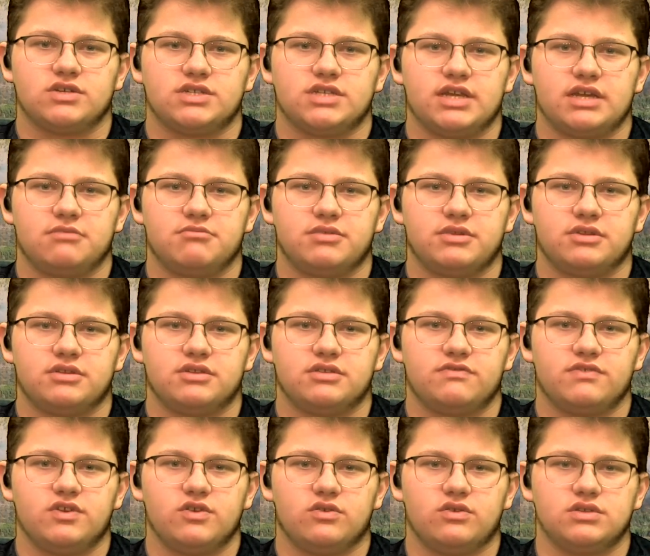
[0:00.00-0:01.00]
dampened
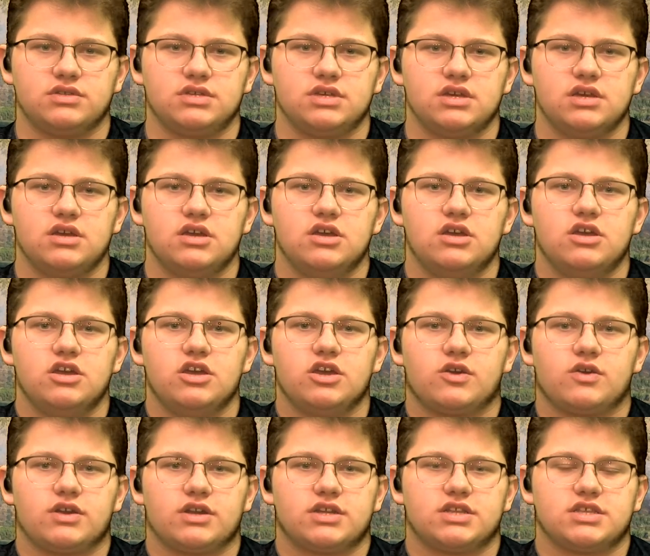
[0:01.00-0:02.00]
fuels,
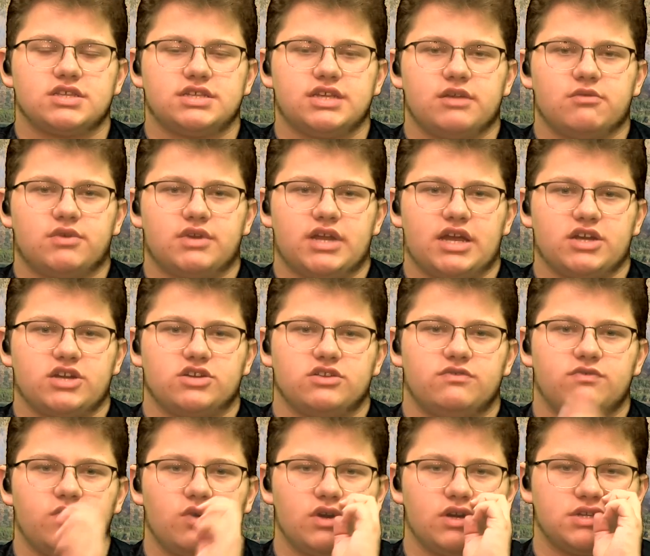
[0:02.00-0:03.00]
according to the San Juan National
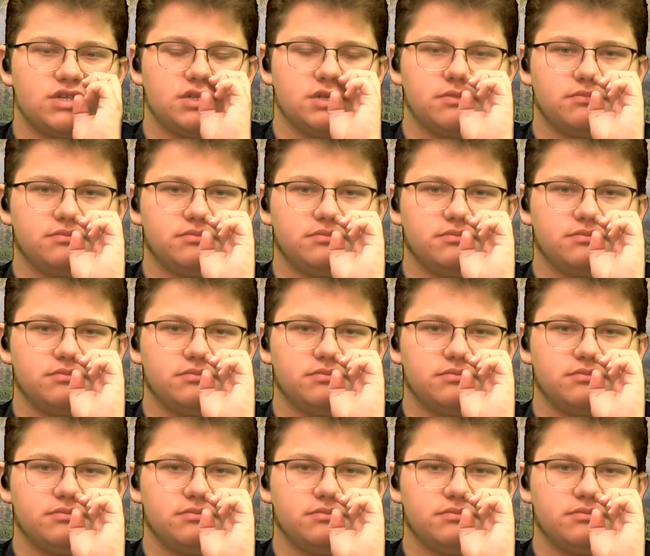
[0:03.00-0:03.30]
Forest.